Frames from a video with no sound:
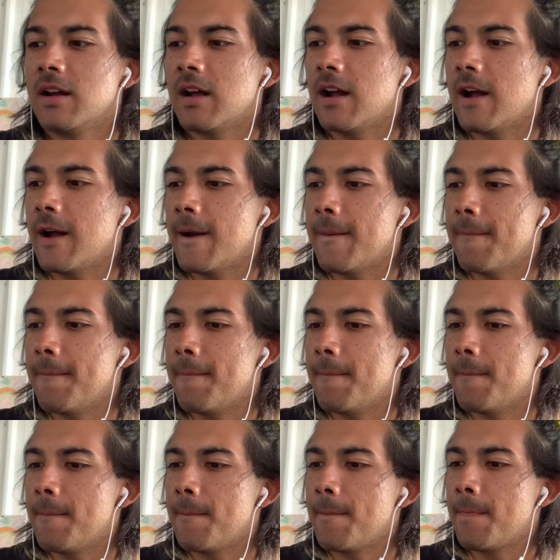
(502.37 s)
And
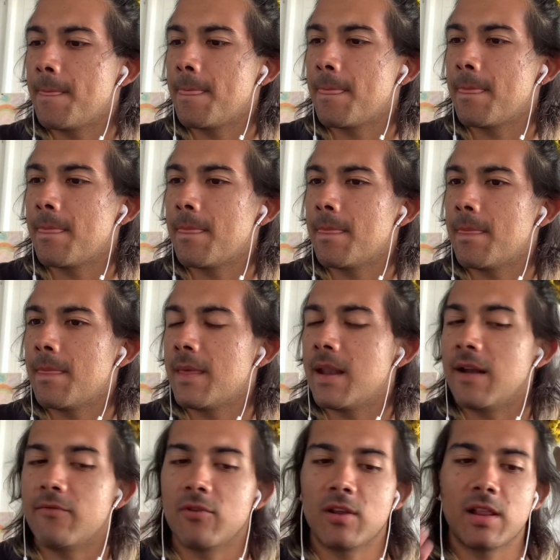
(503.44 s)

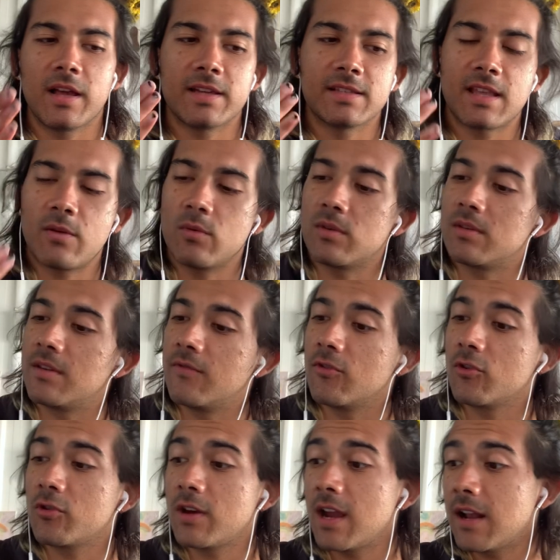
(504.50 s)
I've realized that with different
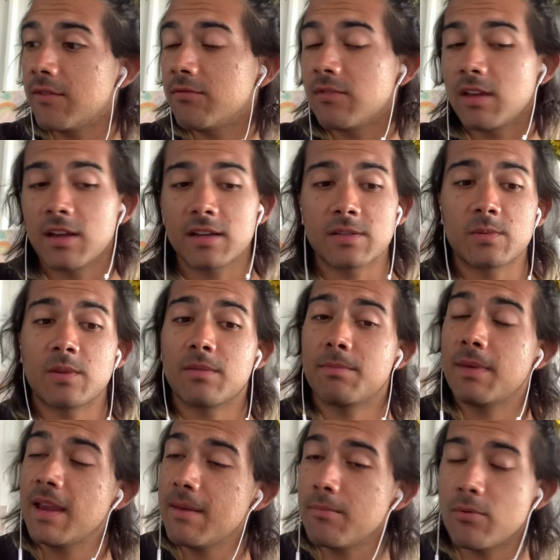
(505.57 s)
creative things, with
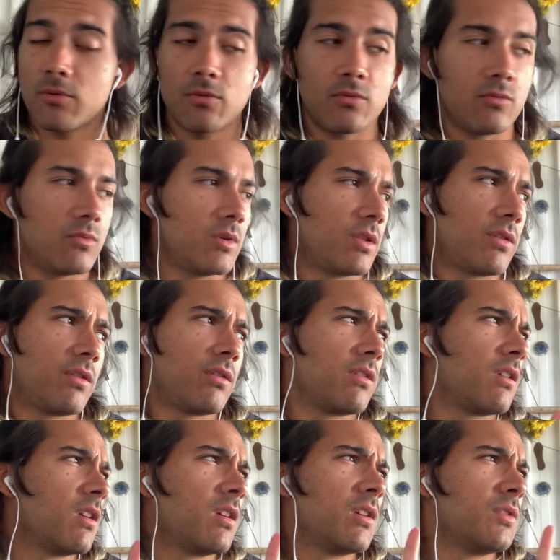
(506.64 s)
people, with
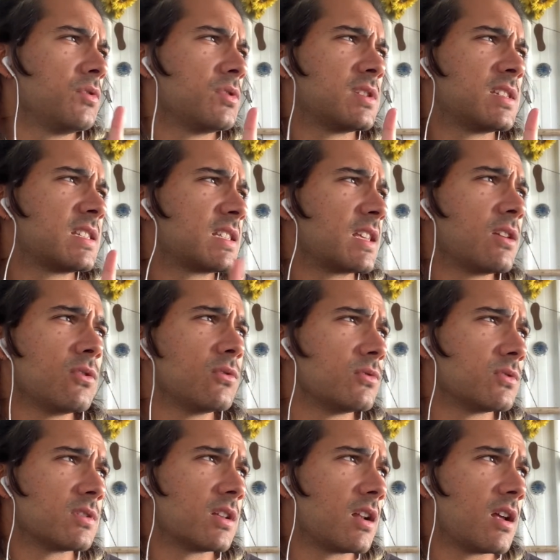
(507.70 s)
just
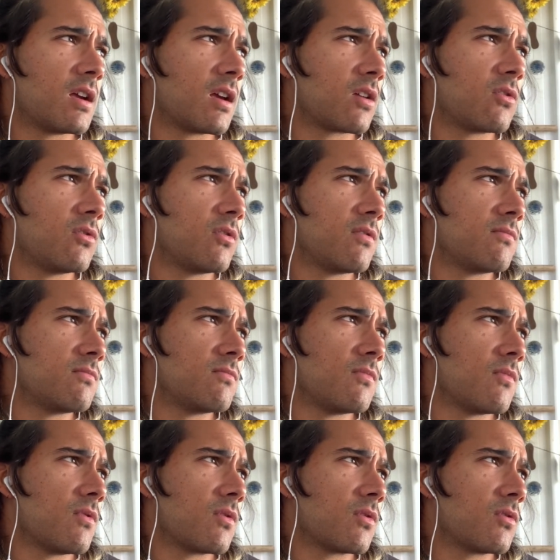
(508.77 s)
skills that I could
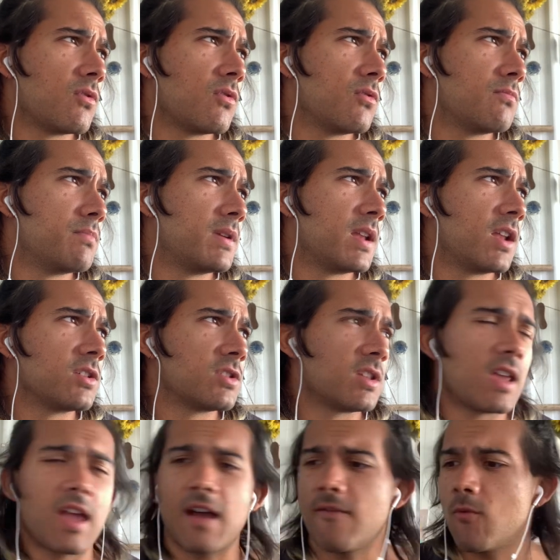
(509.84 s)
potentially
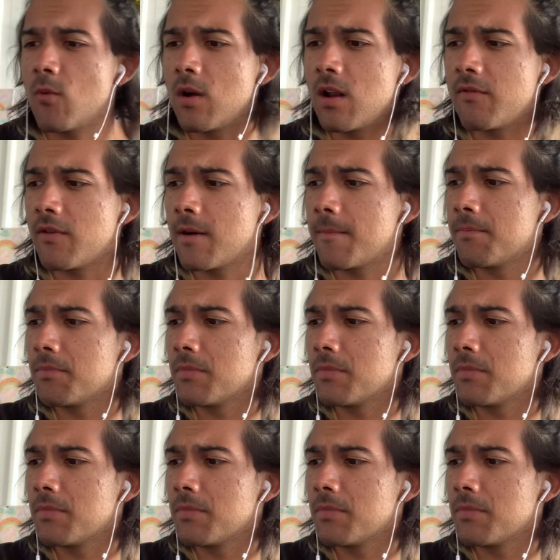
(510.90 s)
have or whatever.